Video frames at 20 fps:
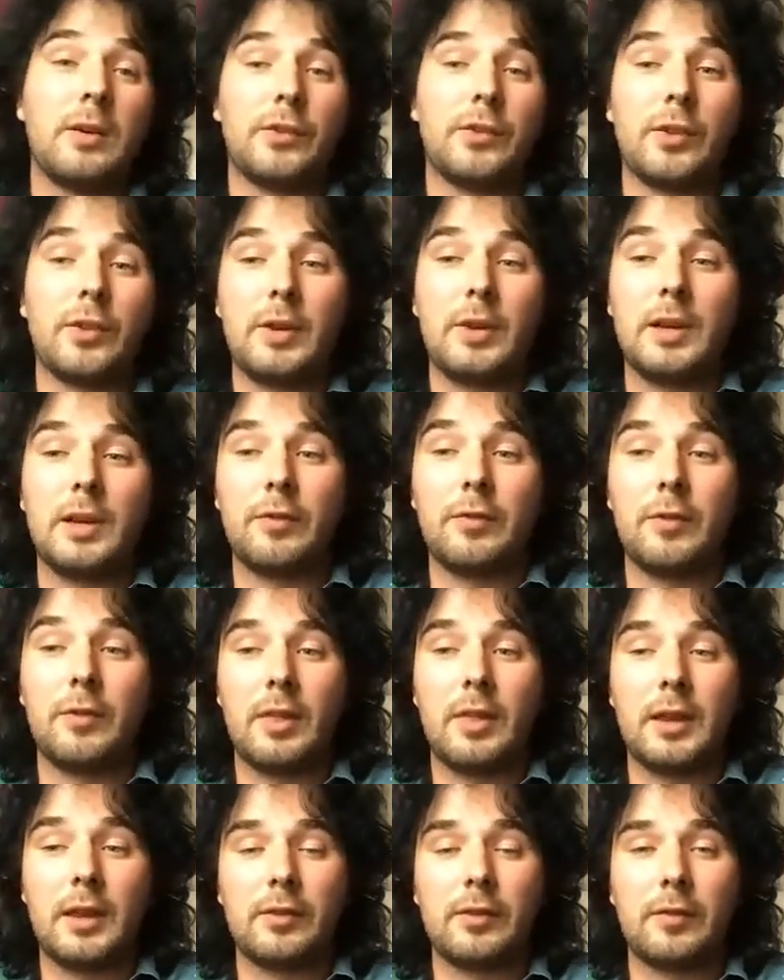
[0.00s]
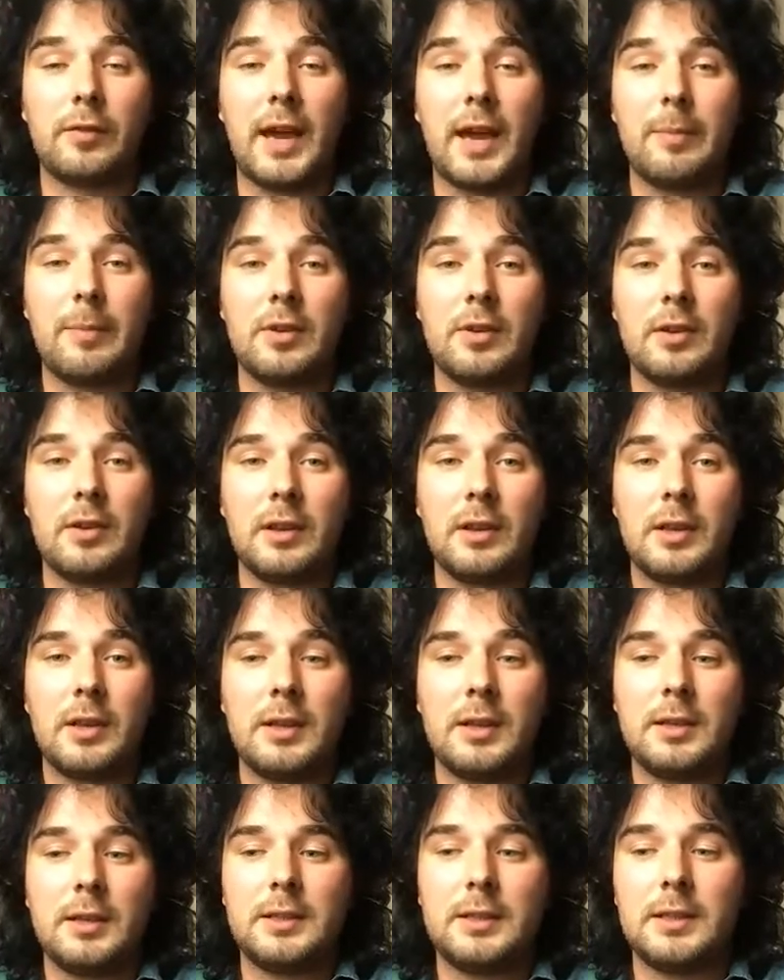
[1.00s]
So many different things have happened
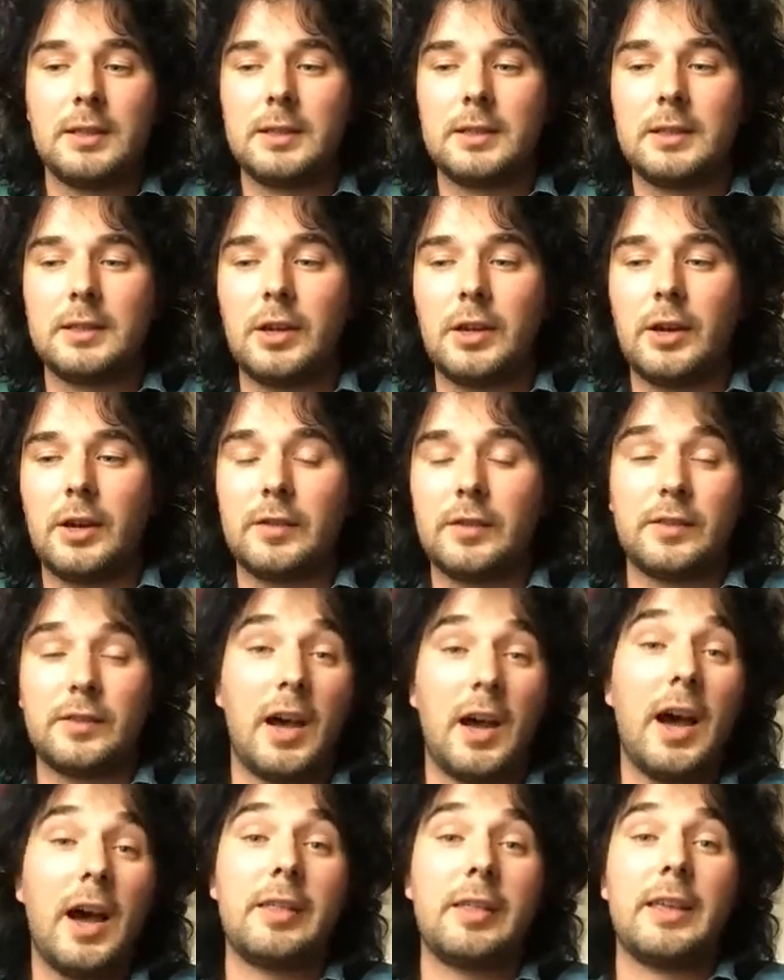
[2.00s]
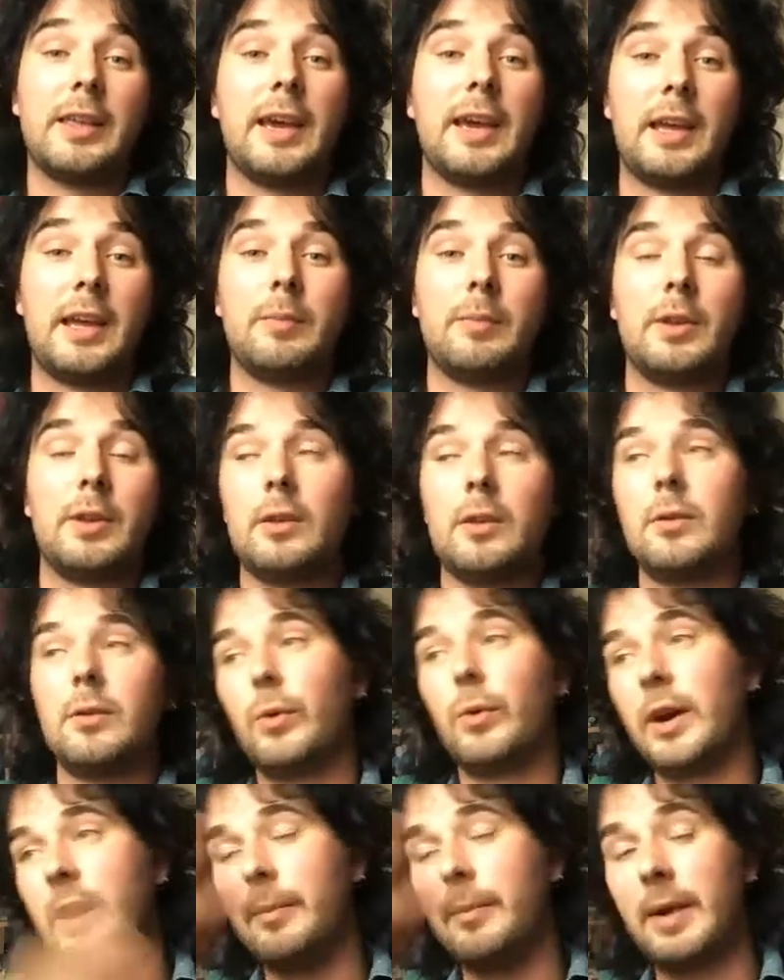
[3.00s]
since I started the game, and
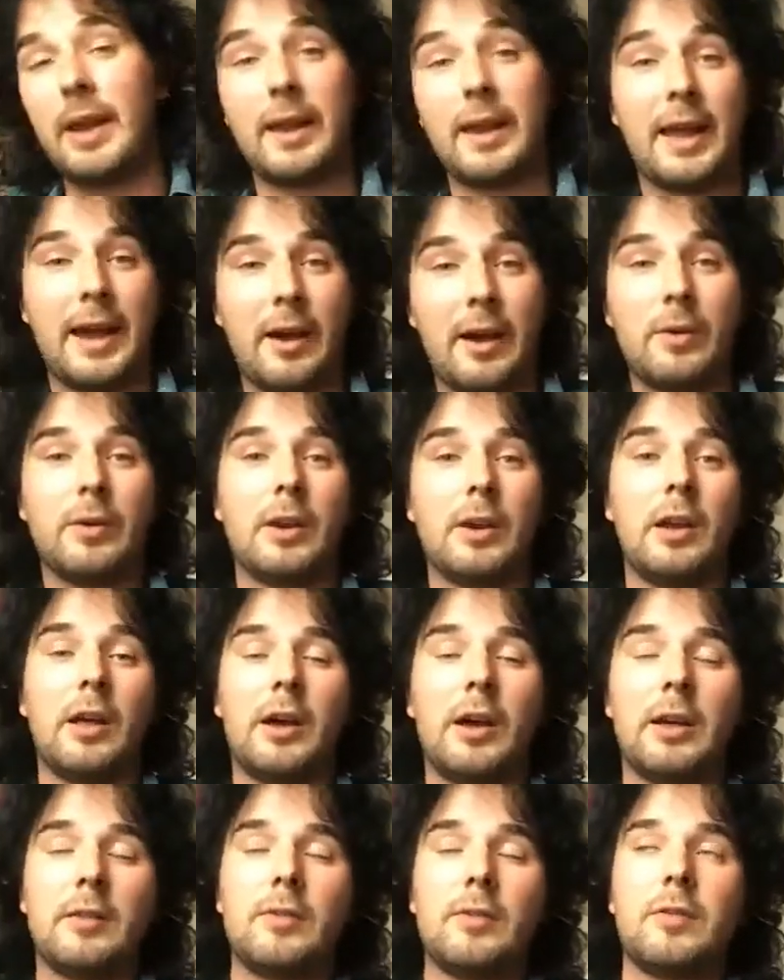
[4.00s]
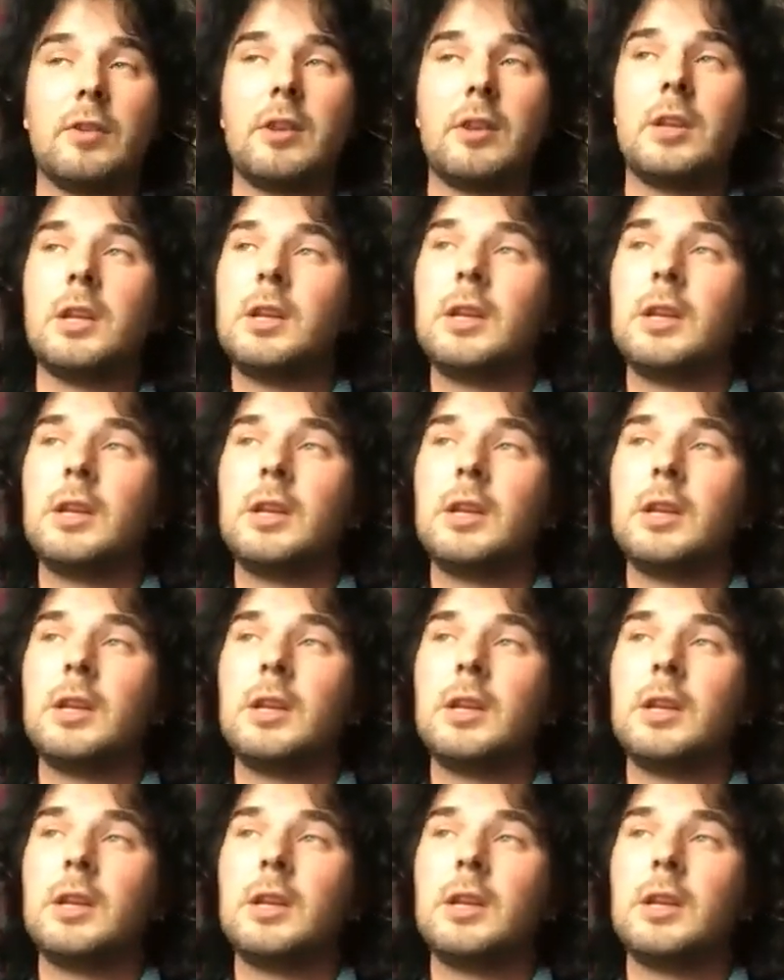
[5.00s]
where I'm at now in life, and